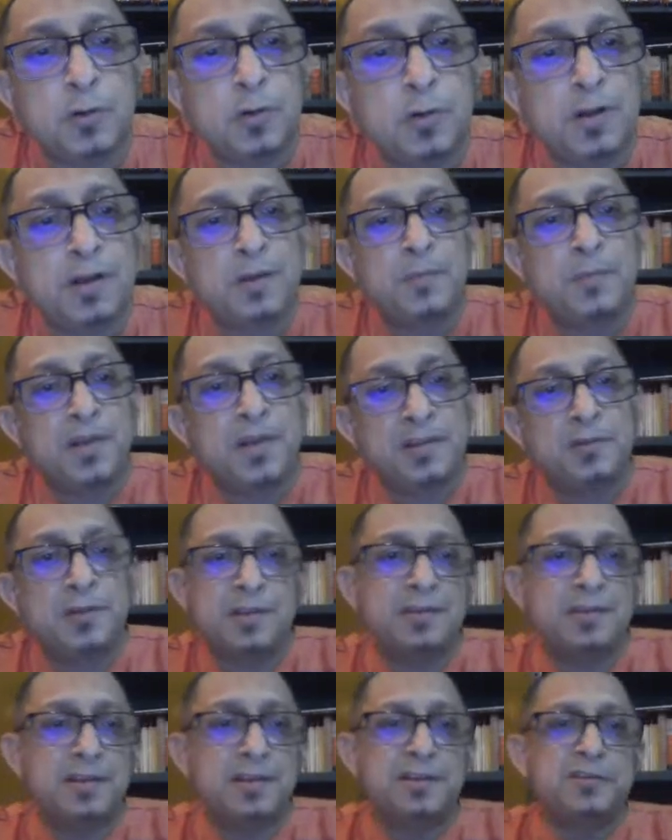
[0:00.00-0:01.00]
the older
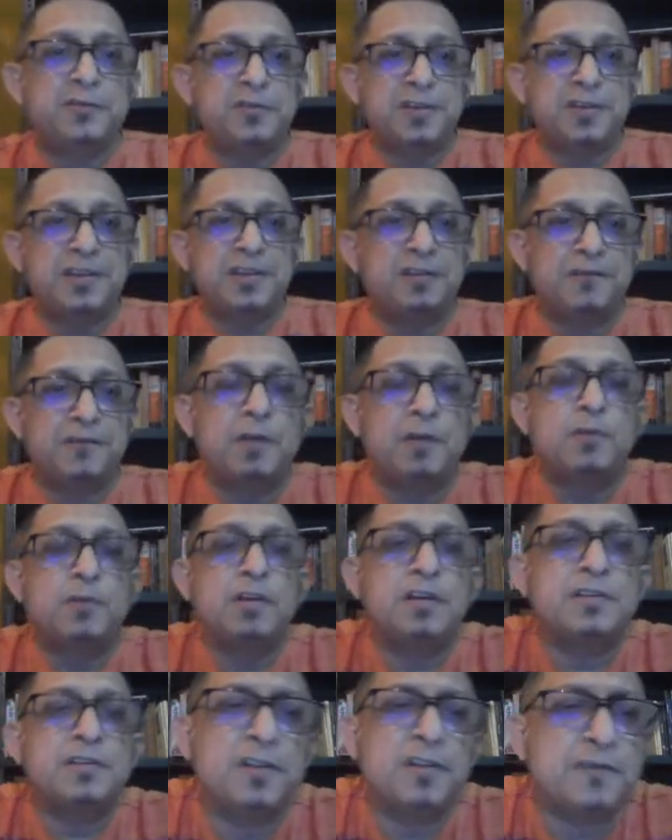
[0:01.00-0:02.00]
brethren, that is to say the
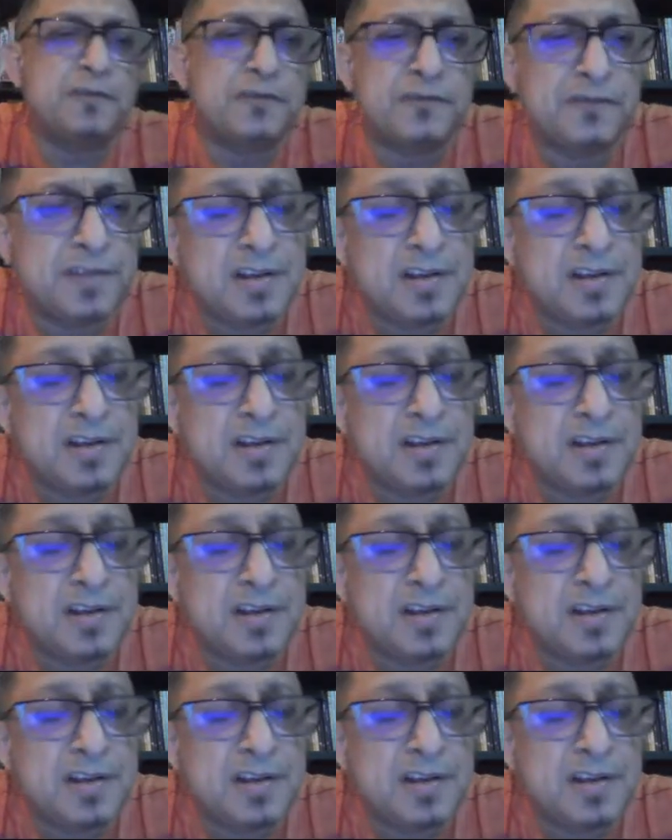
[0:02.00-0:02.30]
founders, of